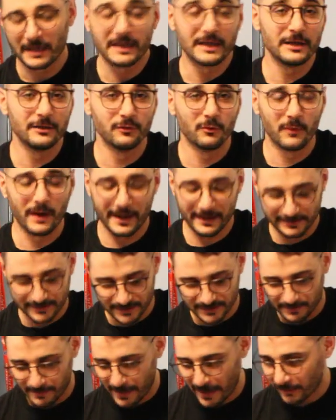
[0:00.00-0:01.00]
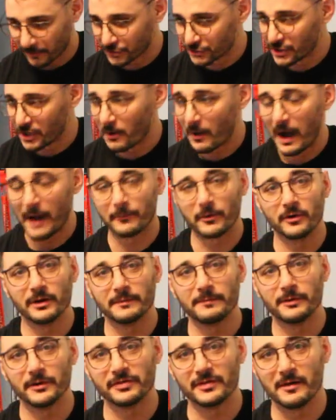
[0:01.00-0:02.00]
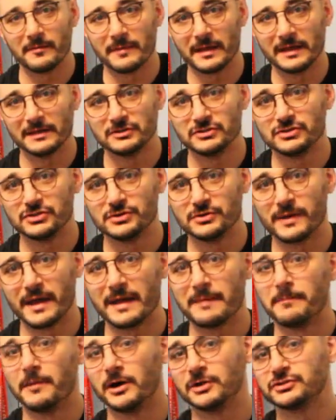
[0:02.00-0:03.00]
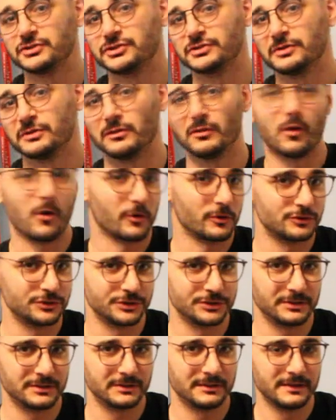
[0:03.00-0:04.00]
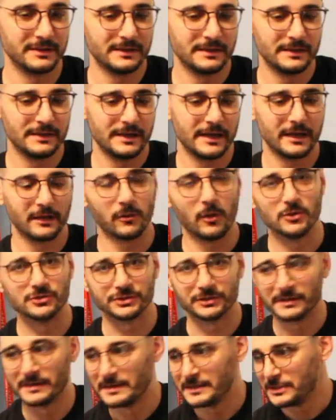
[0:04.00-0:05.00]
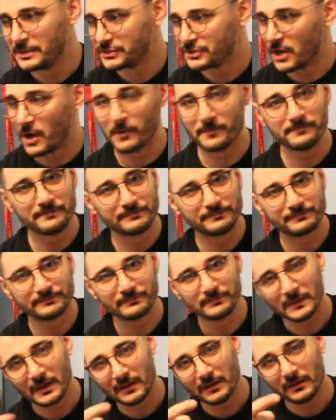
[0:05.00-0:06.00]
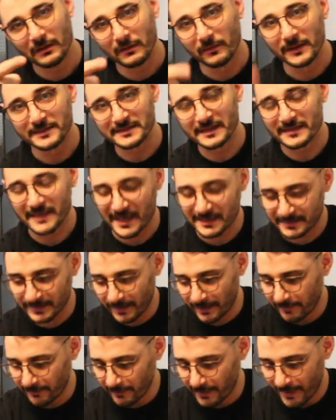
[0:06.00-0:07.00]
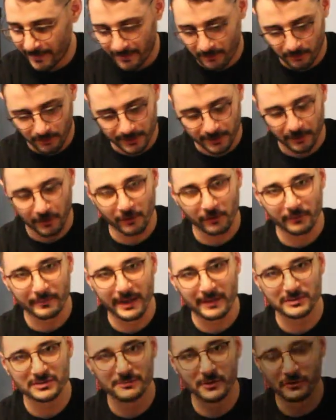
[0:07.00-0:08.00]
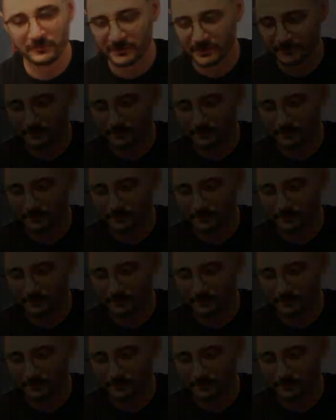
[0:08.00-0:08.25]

Either way, it doesn't matter. So I'm going to put them into a much larger enclosure. So let's get that together, and then we'll get all our babies moved.